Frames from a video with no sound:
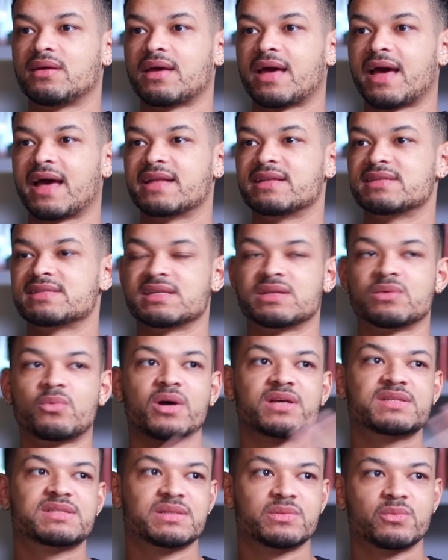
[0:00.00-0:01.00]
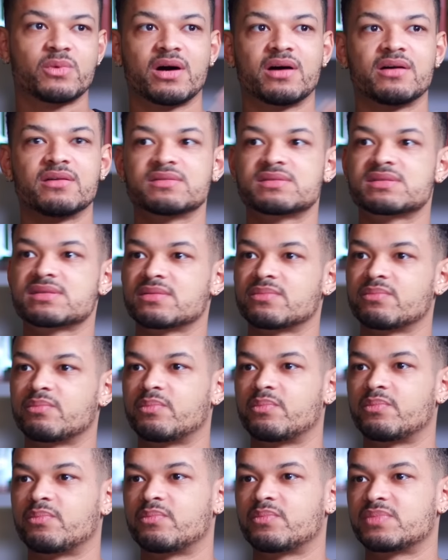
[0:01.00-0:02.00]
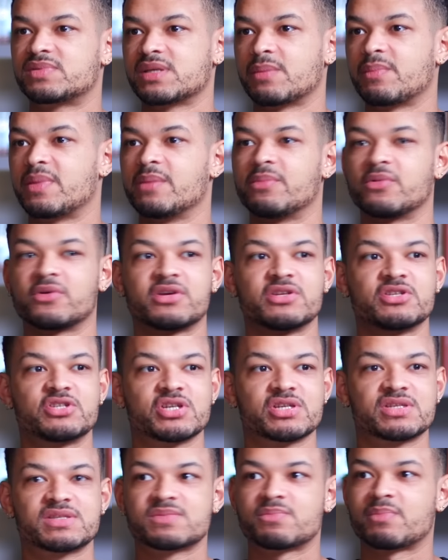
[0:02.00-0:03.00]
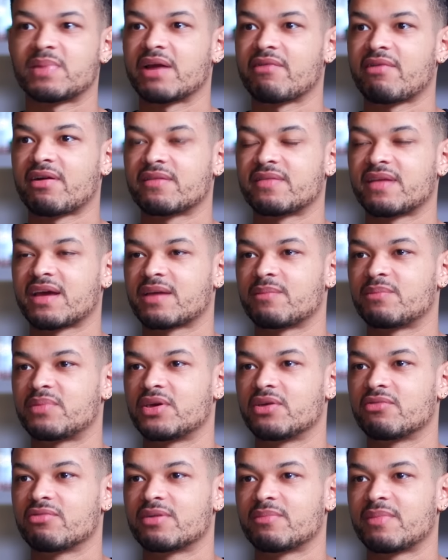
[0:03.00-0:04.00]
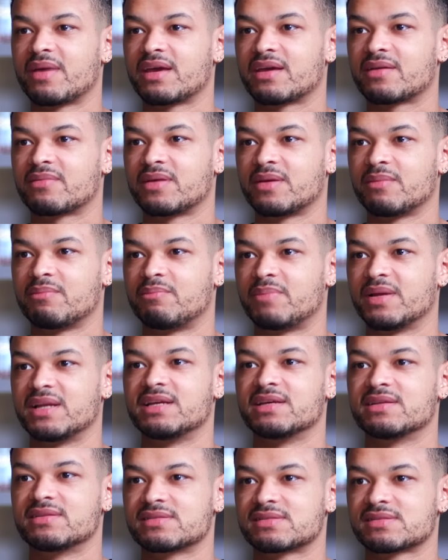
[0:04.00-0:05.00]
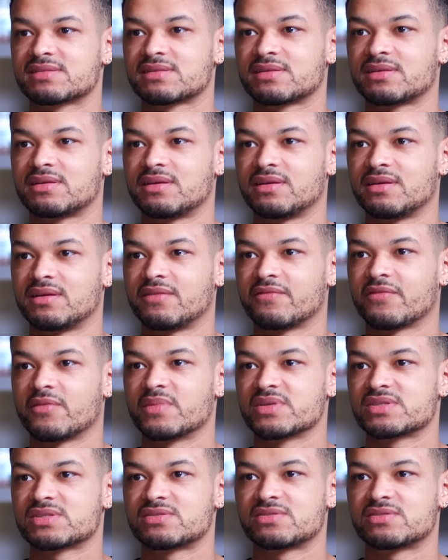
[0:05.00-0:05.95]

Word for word: and in the Western world, some people can just play around on their computer and make billions. Yeah. From the,